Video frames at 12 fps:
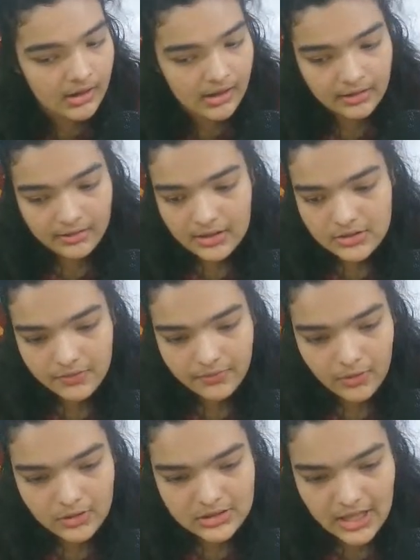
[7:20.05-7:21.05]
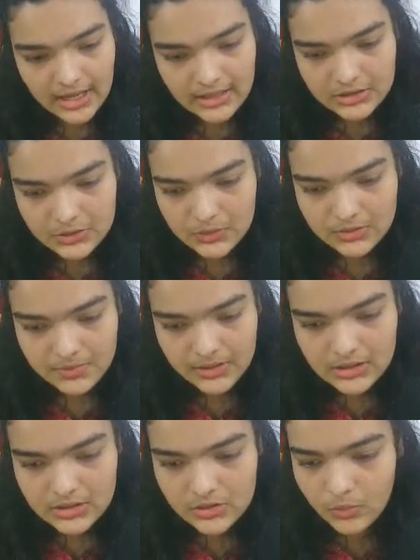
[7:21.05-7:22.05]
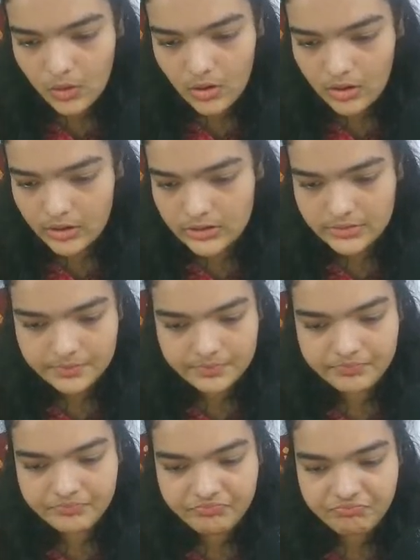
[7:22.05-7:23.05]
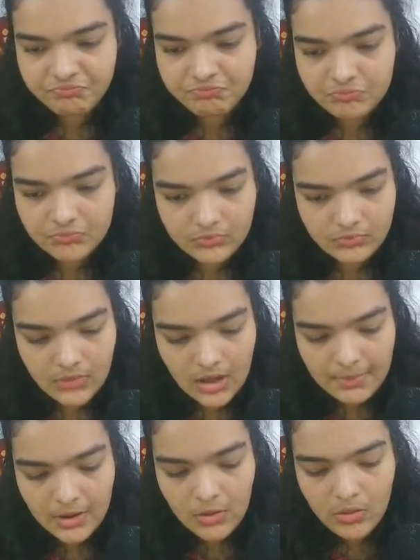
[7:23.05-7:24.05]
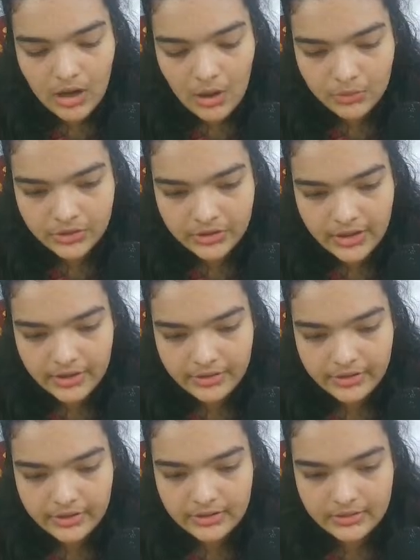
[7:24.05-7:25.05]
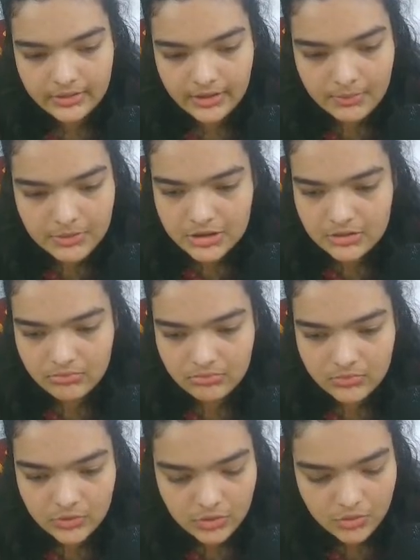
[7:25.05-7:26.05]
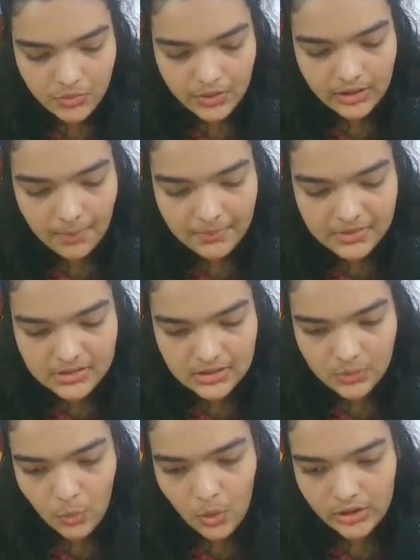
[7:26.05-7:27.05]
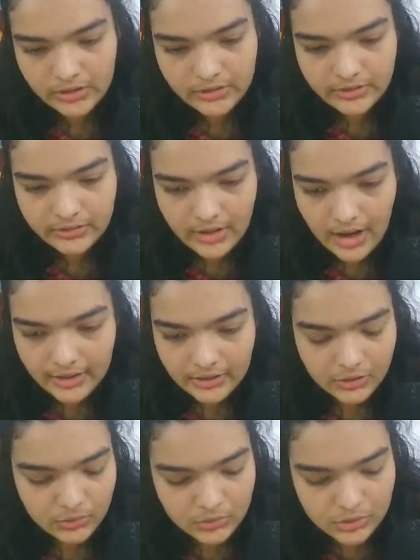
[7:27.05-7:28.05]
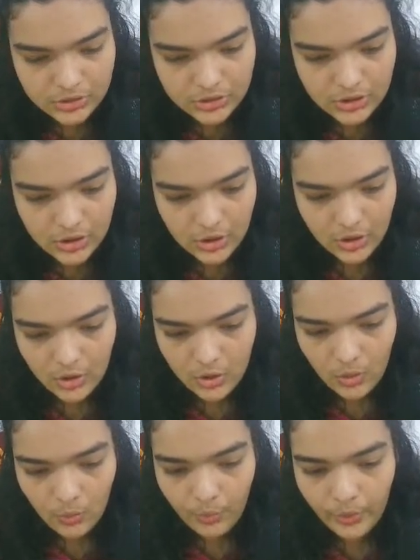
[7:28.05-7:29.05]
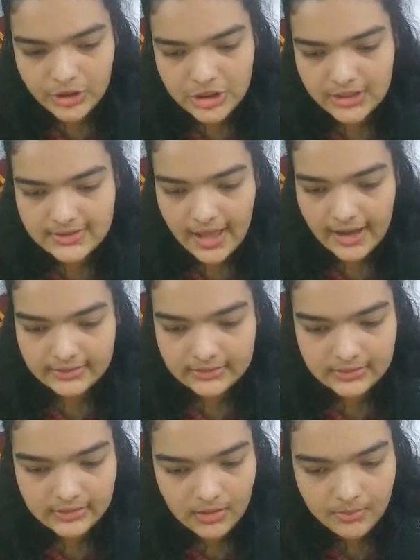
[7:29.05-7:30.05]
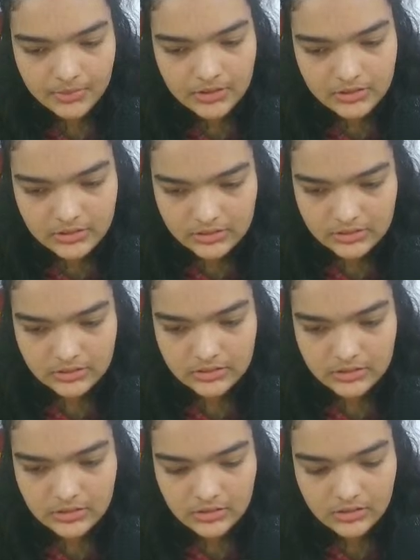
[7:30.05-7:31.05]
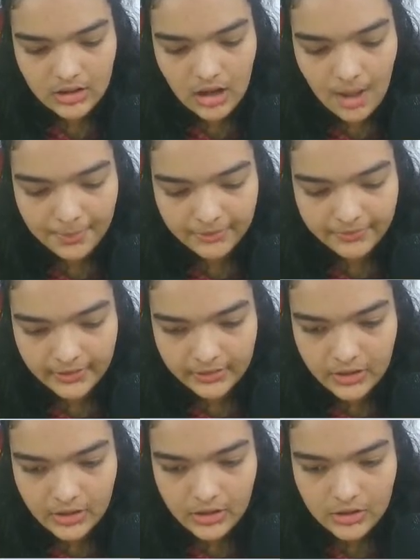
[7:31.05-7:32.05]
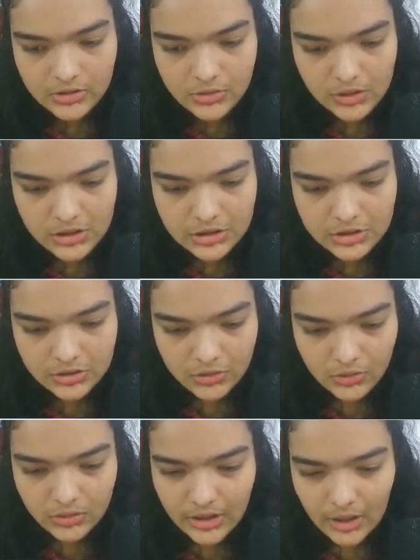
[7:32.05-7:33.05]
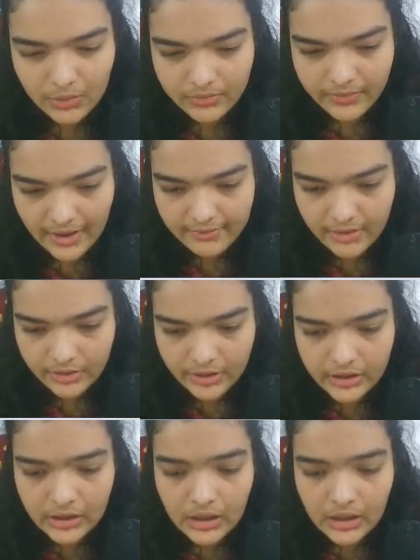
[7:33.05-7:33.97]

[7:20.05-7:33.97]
Increase your font size to as big as you want. Maybe go around 300, and I'm just throwing numbers at a wall here. I don't know which exact numbers are perfect, so we'll just go around 500.